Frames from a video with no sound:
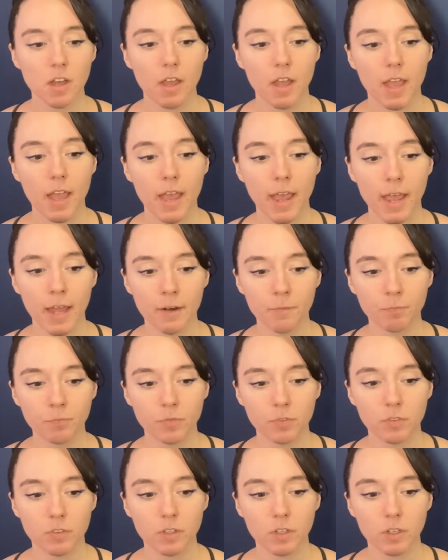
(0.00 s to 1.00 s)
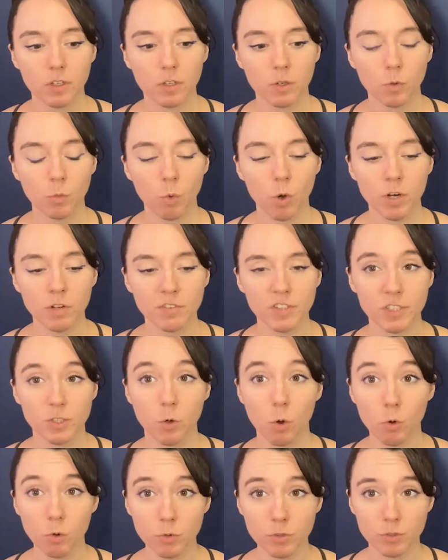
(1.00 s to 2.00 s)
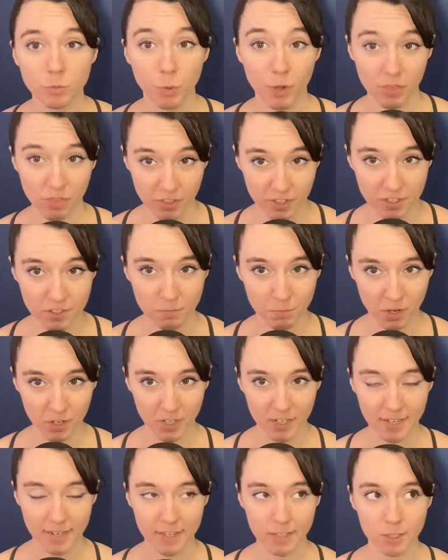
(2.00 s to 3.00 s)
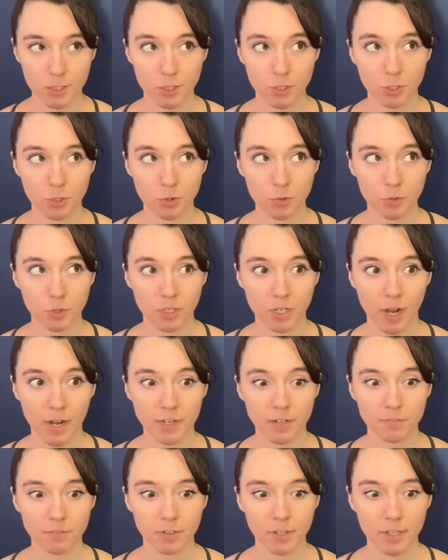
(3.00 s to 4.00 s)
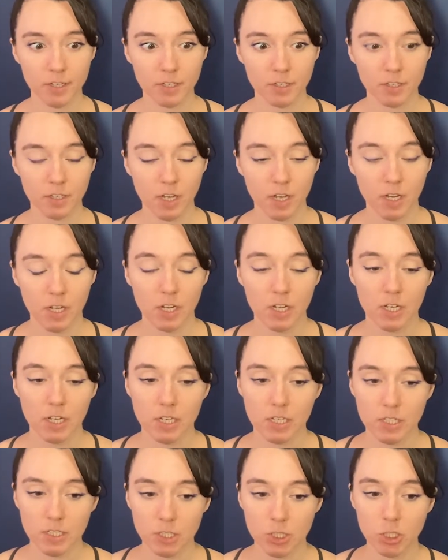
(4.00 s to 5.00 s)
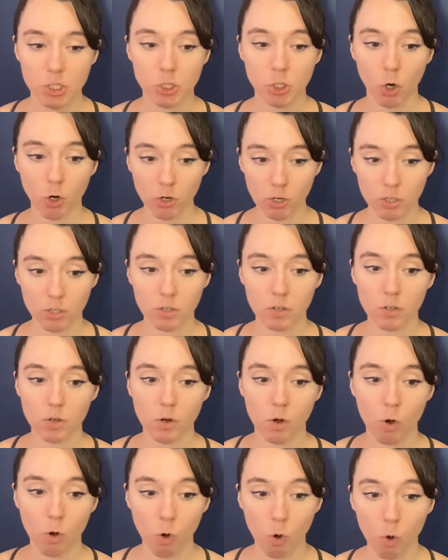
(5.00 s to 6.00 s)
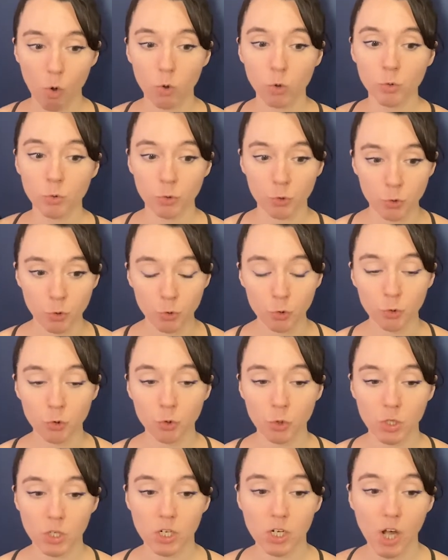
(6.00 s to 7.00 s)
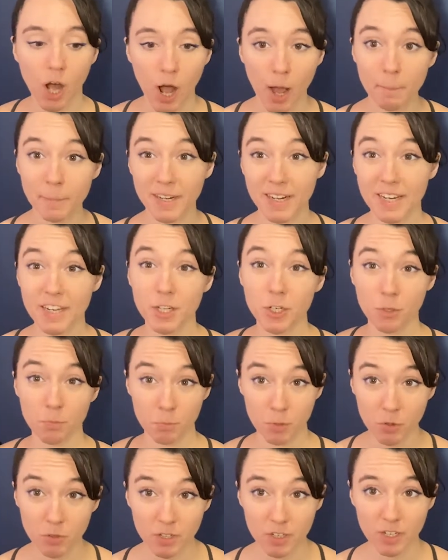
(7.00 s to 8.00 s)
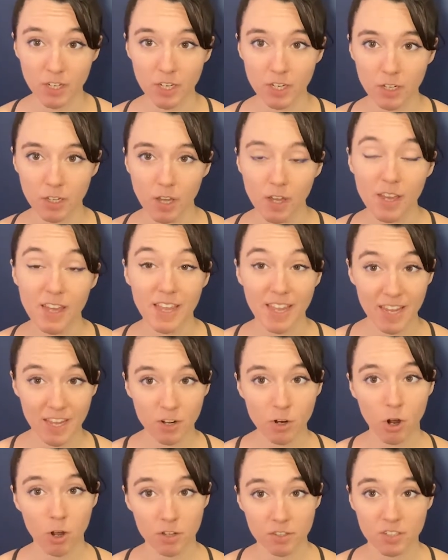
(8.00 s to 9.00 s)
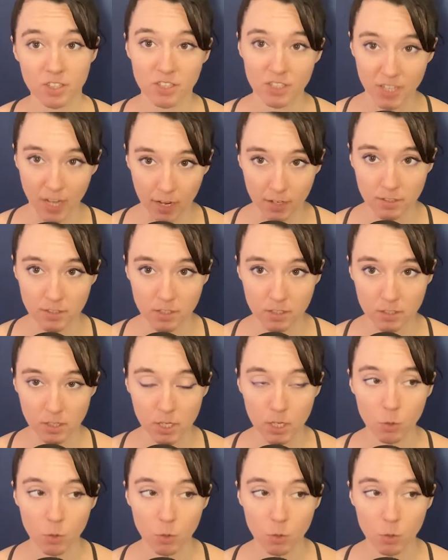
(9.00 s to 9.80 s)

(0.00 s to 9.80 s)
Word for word: And one of his goals with this money is to kind of like start a whole new comedy community in Austin, Texas.